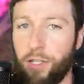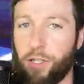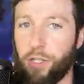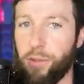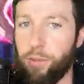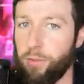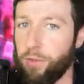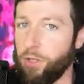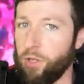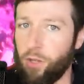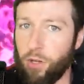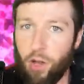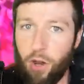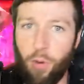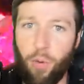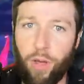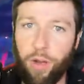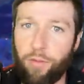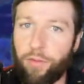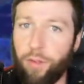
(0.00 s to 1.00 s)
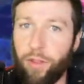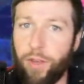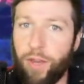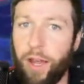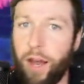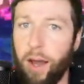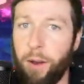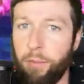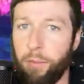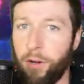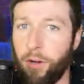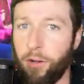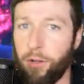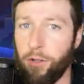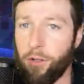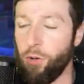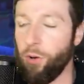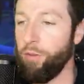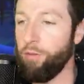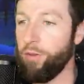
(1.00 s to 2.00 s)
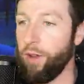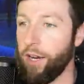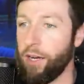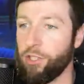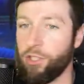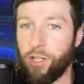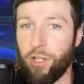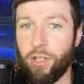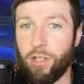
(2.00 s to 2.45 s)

them. You go in for the combo, you do a vanishing